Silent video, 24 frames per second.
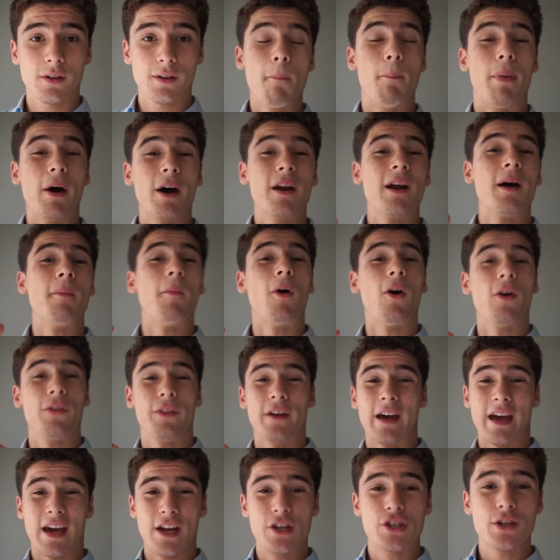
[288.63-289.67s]
but I'm on
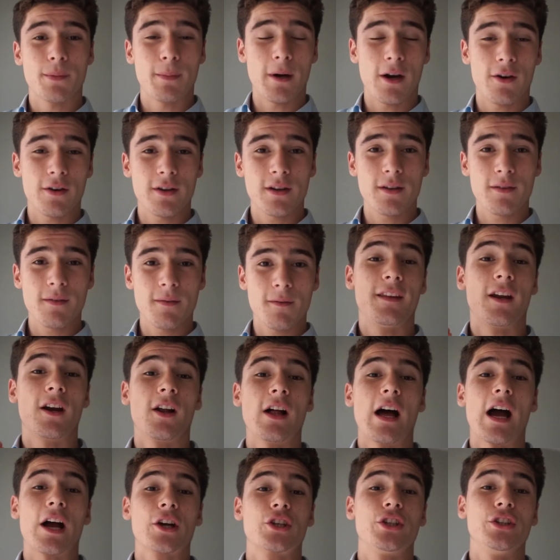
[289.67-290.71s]
the edge about it, then I'll
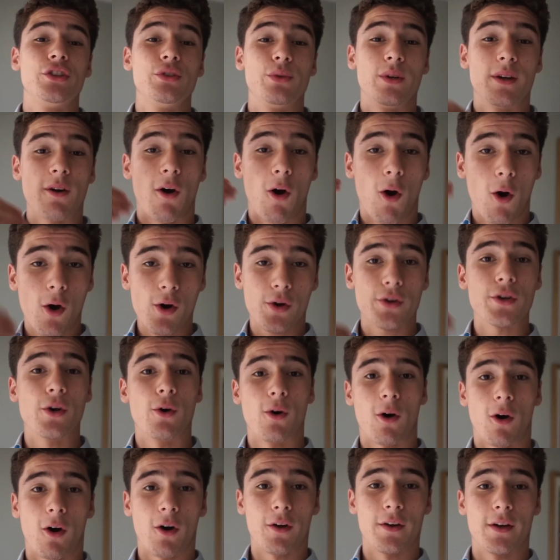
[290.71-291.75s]
actually do an audio
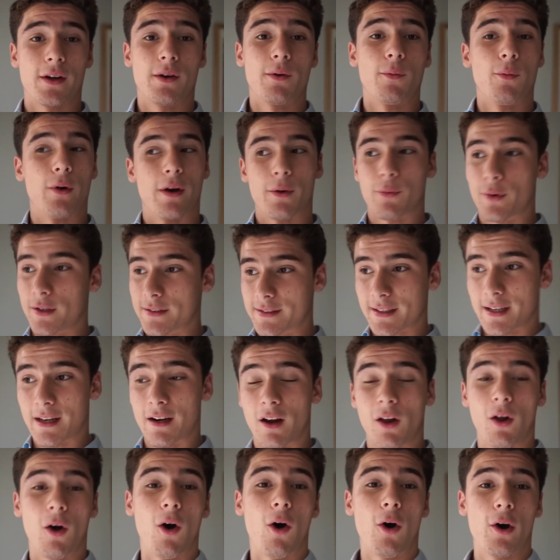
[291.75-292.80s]
audit where once again,
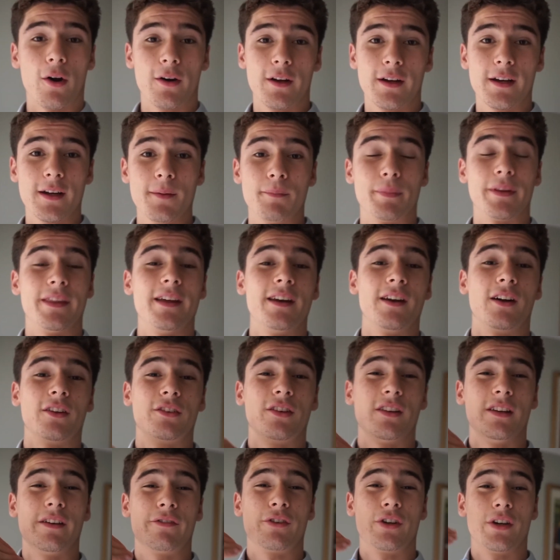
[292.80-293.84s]
I'll audit it, but then I'll
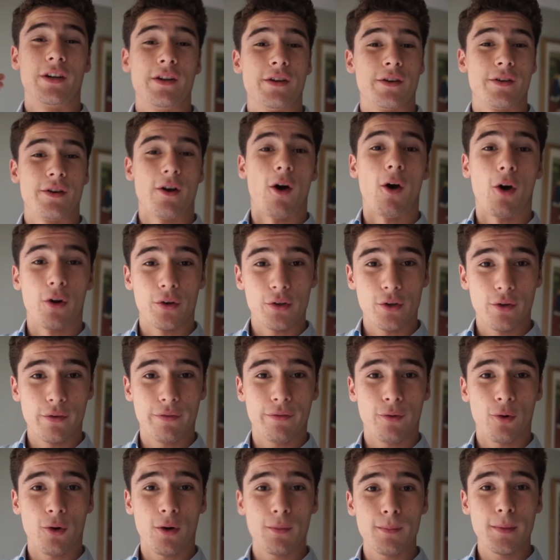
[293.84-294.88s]
deliver it in an audio
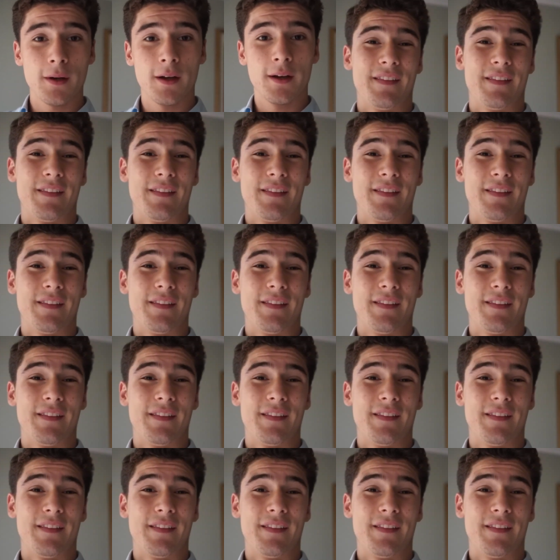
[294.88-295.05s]
form.